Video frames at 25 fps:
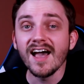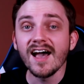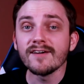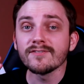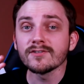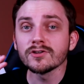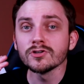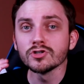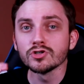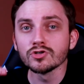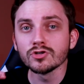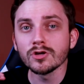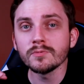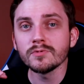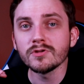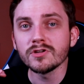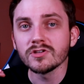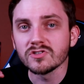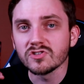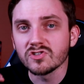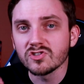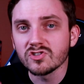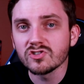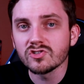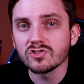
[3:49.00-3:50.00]
have
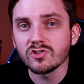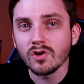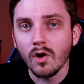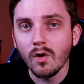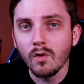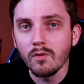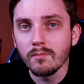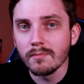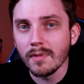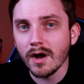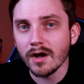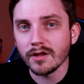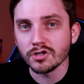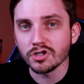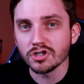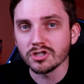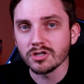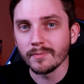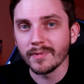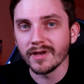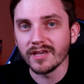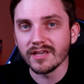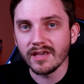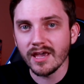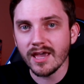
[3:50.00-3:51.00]
contributed so much
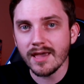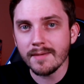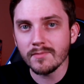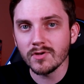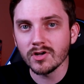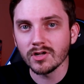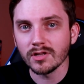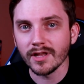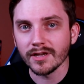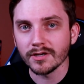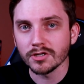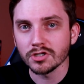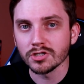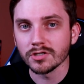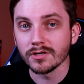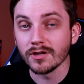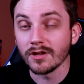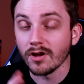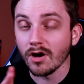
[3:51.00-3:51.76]
to my game collection.